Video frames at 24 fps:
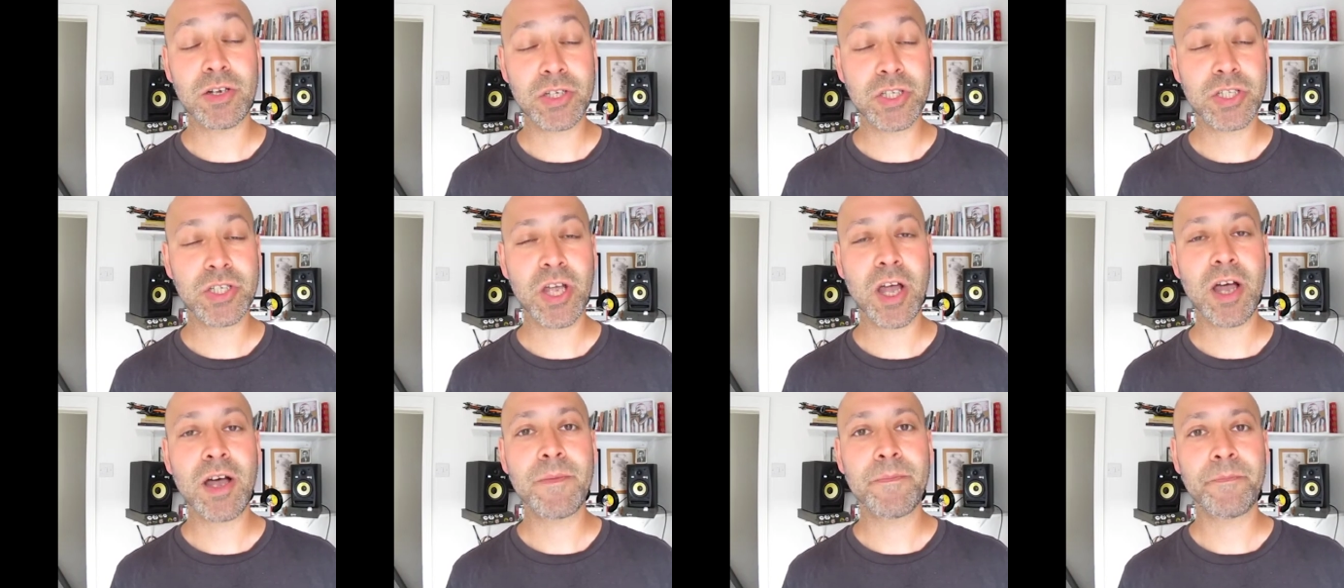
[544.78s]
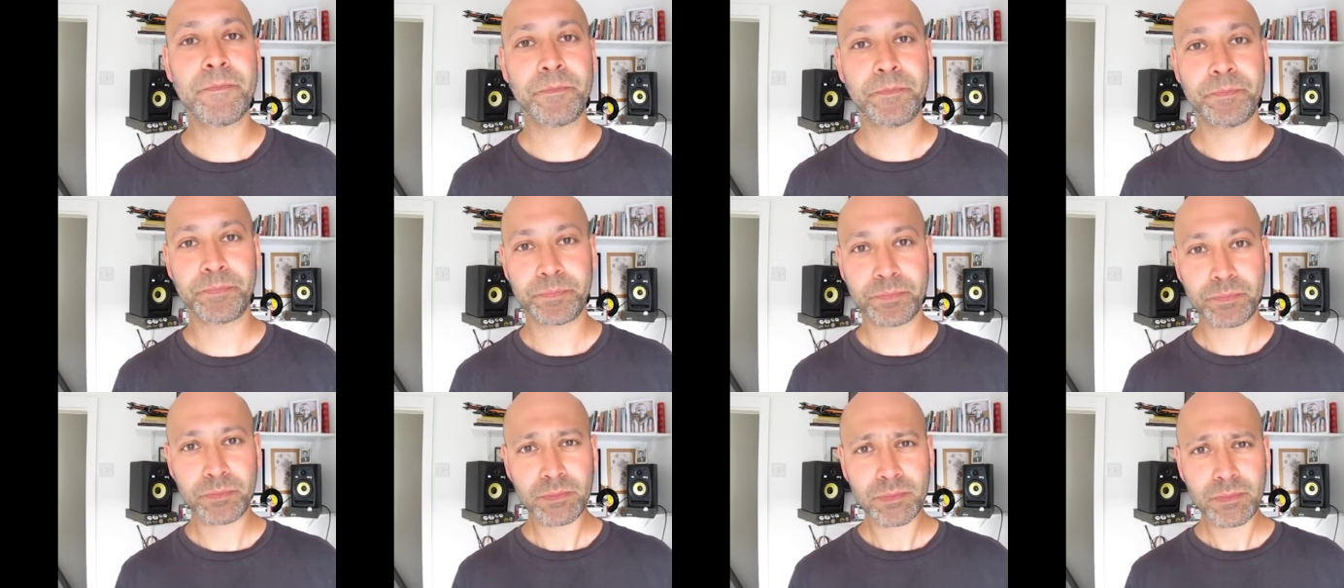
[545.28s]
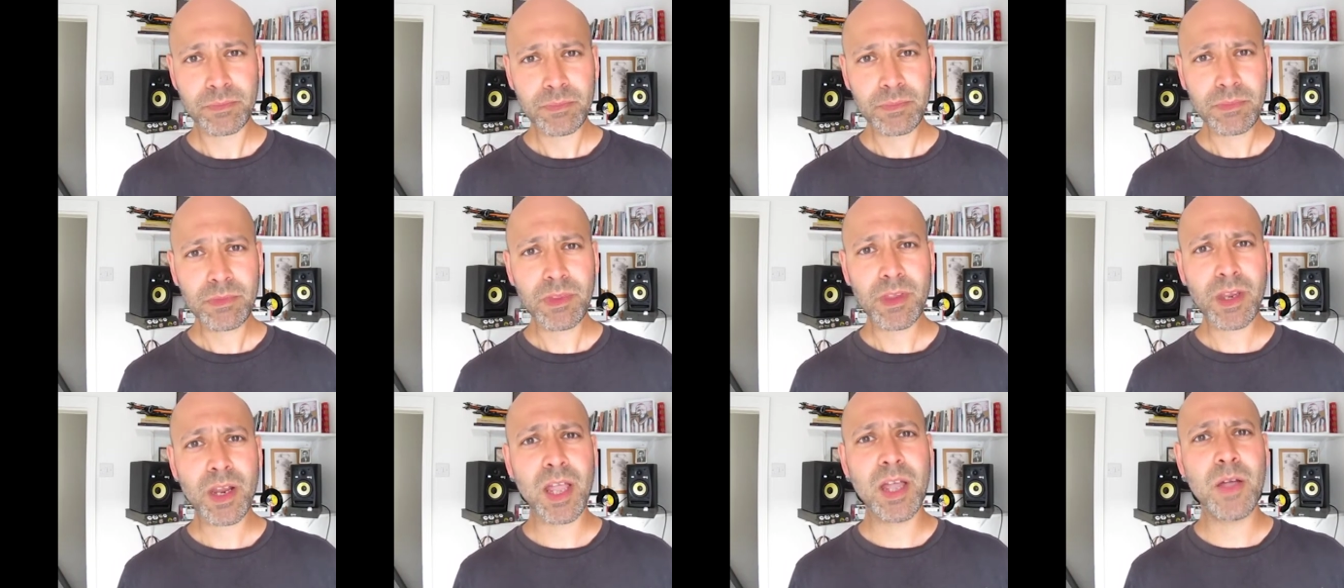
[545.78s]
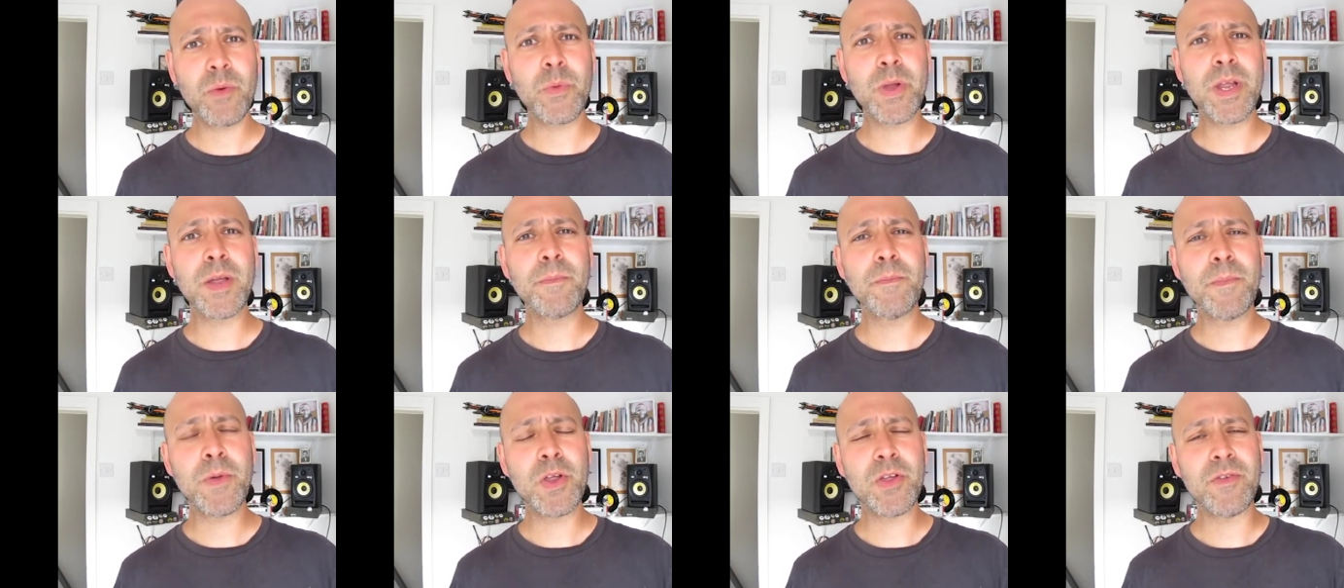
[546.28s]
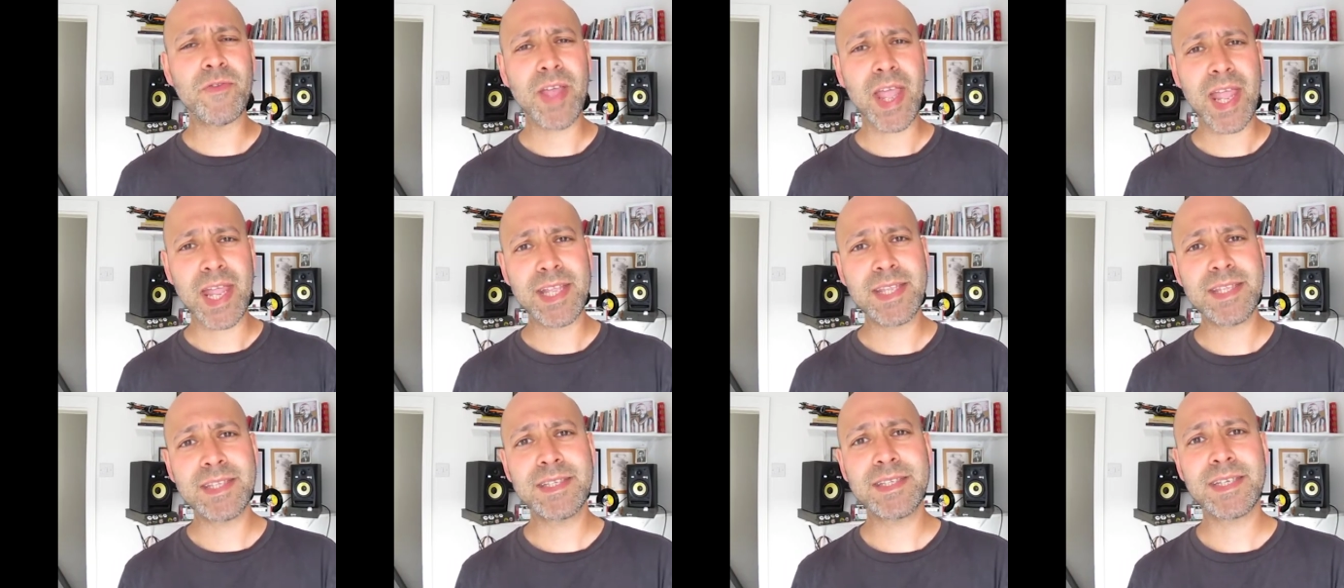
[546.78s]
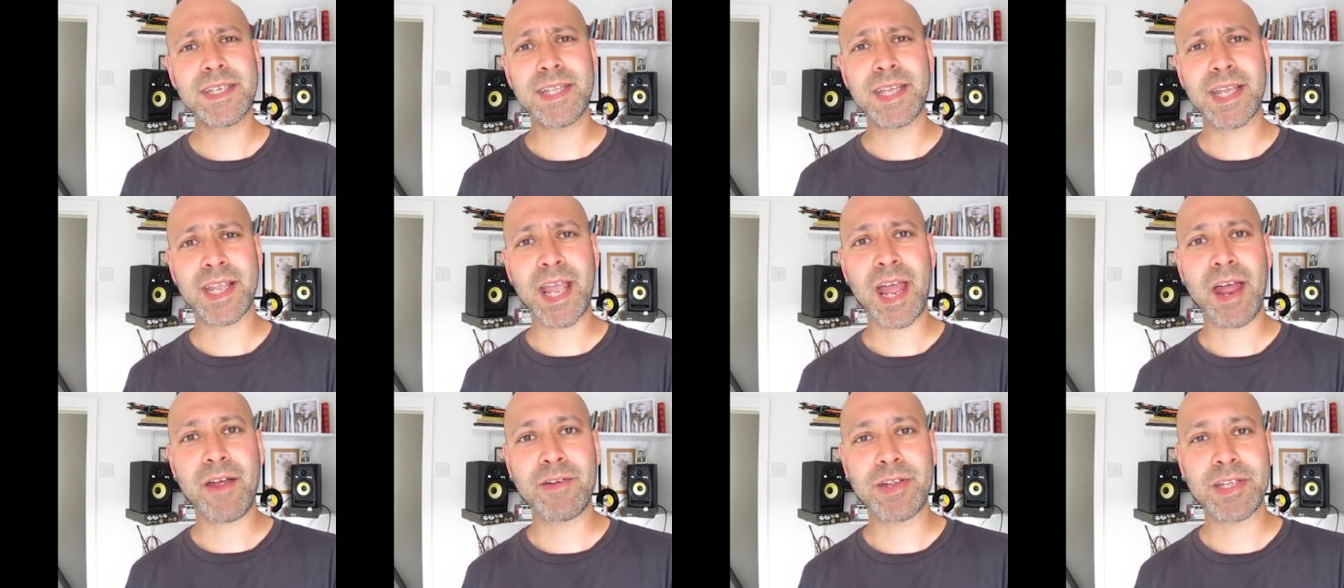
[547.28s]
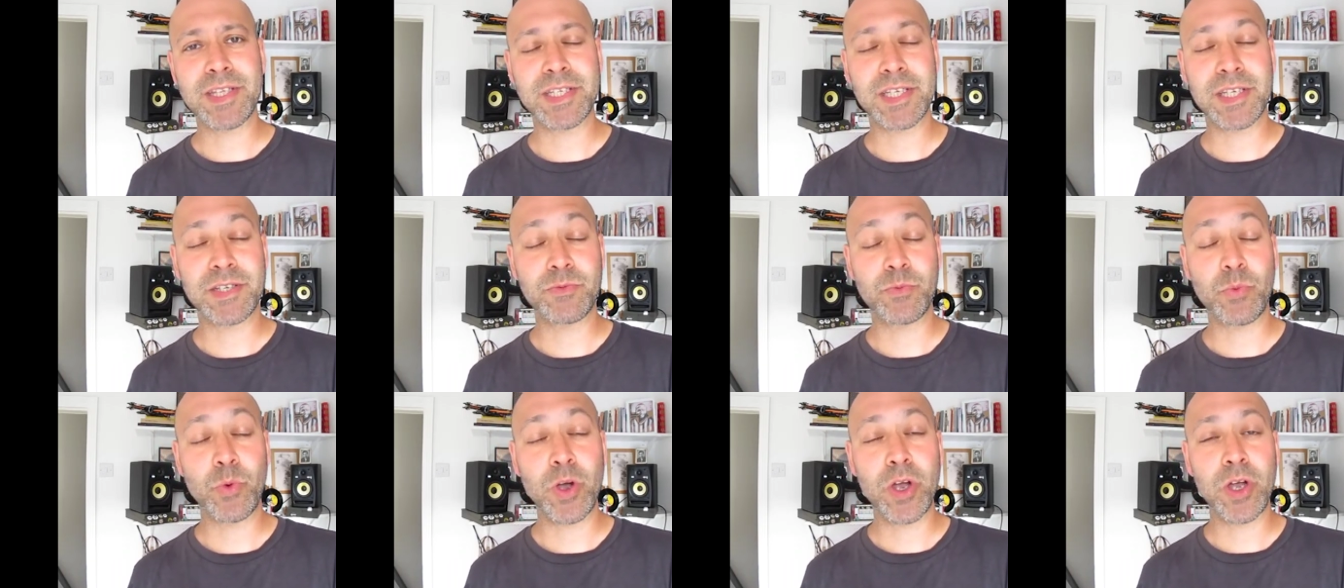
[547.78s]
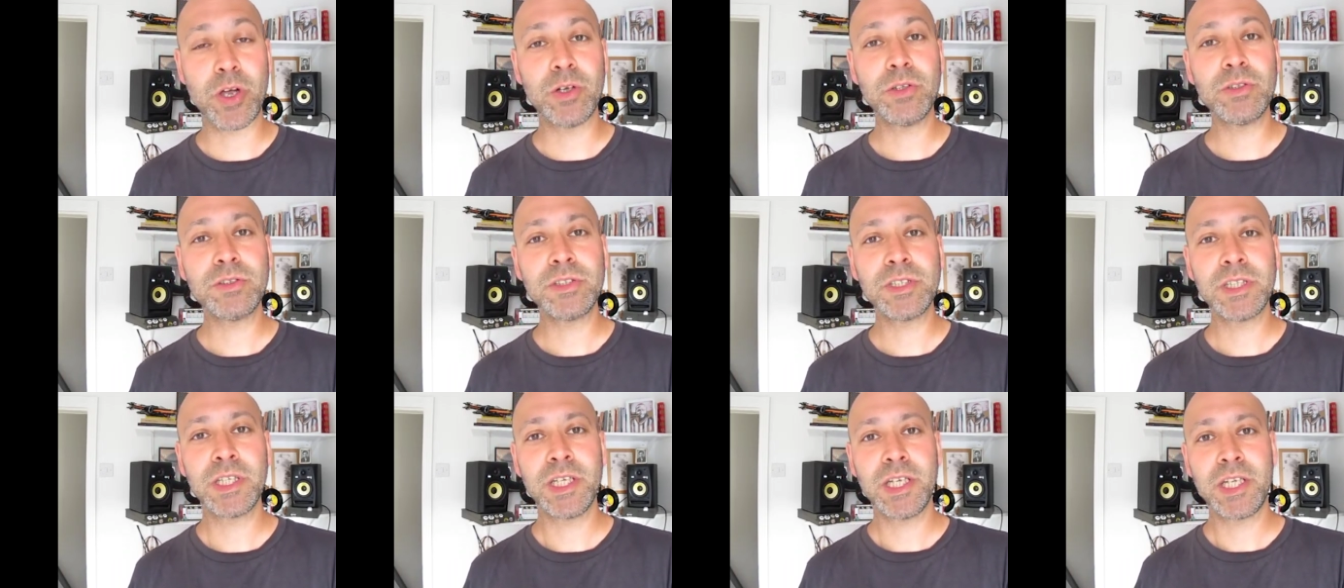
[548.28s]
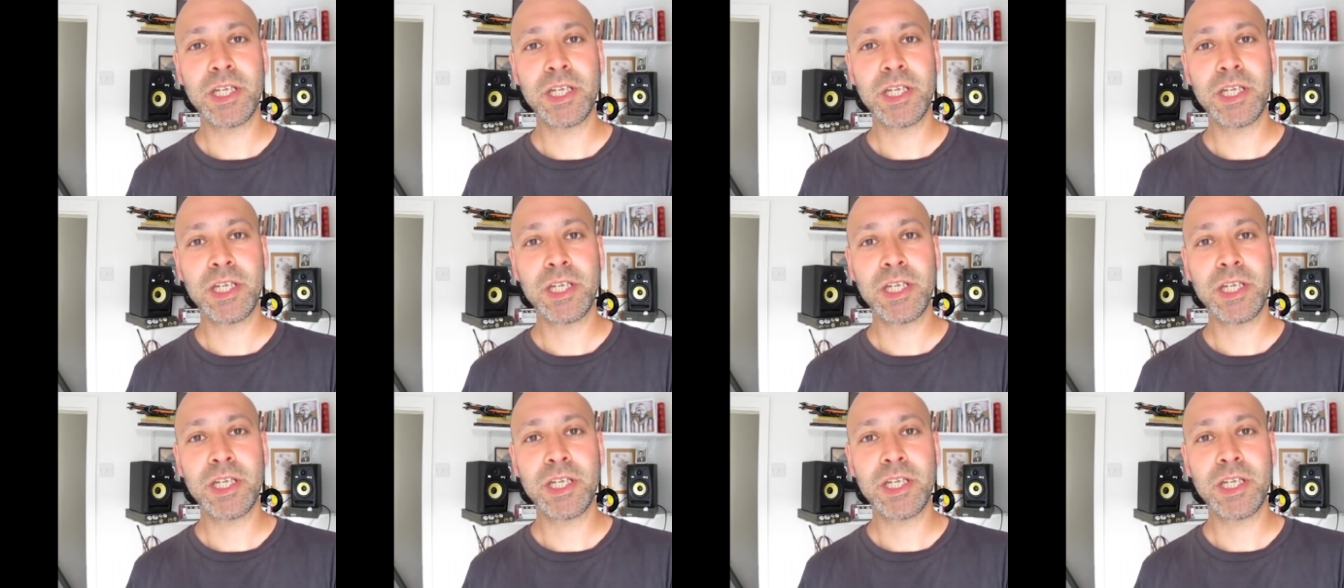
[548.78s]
shot, and we move into the character's world